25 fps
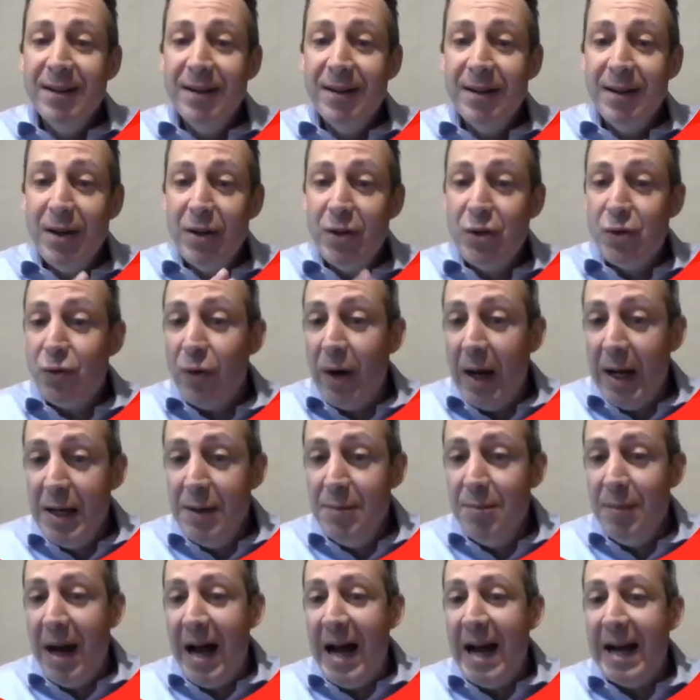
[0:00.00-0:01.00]
Australian
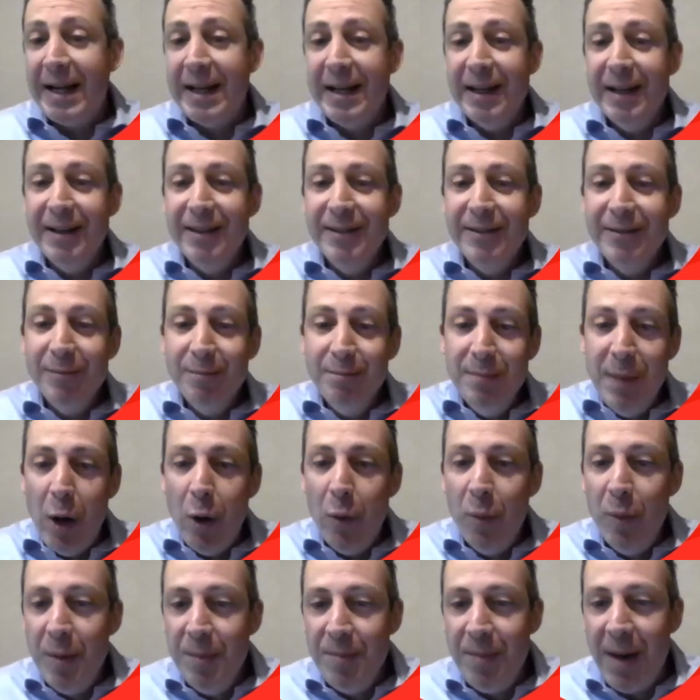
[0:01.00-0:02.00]
market,
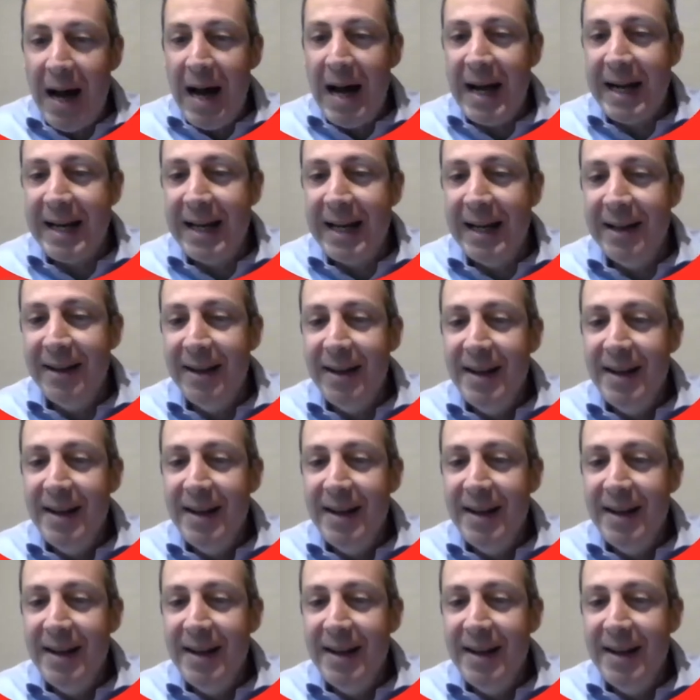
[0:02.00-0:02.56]
Melbourne market,